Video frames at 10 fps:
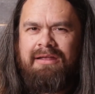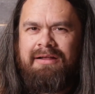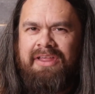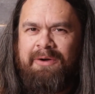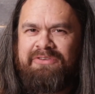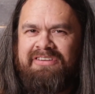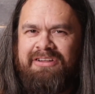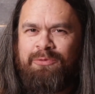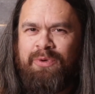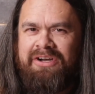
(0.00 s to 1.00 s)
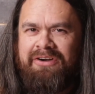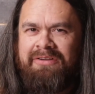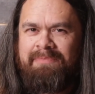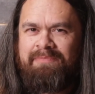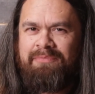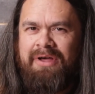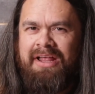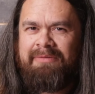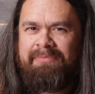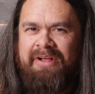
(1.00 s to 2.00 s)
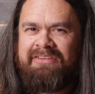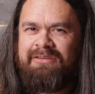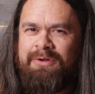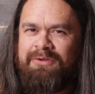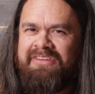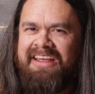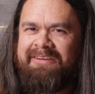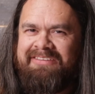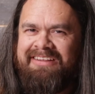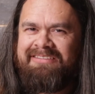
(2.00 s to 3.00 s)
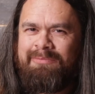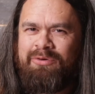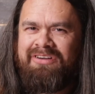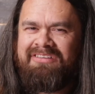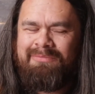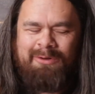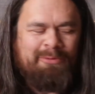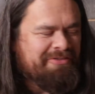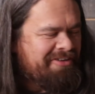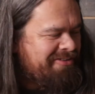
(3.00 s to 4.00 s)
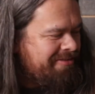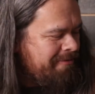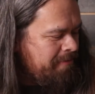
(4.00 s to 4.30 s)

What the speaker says: That one's a little weird, but I suppose that is a predictable result.